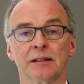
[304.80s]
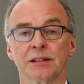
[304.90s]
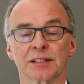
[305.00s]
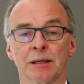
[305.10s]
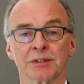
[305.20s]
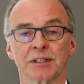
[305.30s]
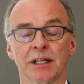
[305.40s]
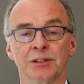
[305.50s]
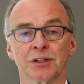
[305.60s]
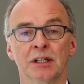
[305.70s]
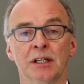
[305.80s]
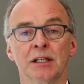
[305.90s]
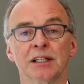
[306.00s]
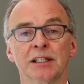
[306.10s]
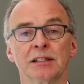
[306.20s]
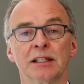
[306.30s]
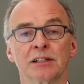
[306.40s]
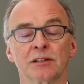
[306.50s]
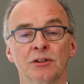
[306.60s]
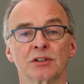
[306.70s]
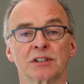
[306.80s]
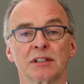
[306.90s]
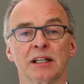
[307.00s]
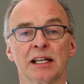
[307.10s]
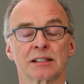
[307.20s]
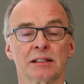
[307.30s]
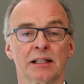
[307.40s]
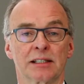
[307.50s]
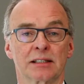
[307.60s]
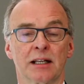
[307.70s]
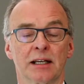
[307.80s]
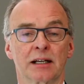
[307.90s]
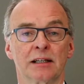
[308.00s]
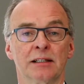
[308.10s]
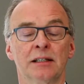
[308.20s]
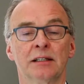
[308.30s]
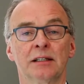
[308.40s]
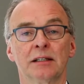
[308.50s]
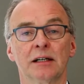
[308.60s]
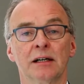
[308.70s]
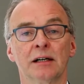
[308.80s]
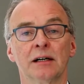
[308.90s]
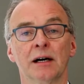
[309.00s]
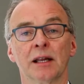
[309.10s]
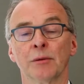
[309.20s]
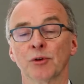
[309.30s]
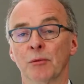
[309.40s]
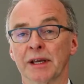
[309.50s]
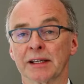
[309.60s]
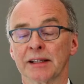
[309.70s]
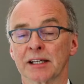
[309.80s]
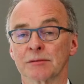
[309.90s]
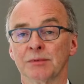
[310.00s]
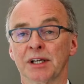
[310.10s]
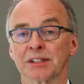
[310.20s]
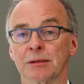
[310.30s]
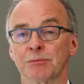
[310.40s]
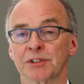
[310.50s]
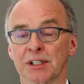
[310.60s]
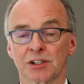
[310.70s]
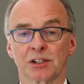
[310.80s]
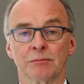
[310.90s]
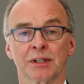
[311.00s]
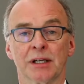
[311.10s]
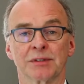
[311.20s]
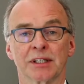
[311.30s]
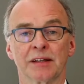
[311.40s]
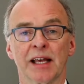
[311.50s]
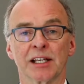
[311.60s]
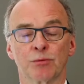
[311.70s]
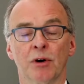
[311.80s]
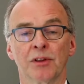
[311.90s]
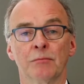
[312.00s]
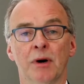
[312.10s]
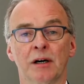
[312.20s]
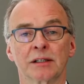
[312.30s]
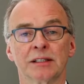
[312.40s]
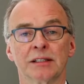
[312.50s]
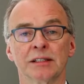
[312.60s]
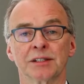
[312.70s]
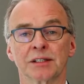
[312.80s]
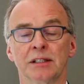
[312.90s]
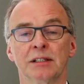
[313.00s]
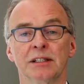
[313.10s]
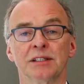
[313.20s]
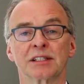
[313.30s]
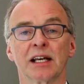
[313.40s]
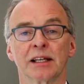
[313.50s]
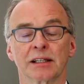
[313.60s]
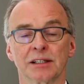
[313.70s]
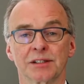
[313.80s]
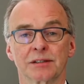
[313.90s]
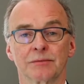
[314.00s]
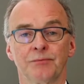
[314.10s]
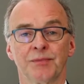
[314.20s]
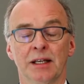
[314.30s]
at some stage. It looks less and less likely, and I'm not making that as a prediction, but I'm saying that's what the market is telling us.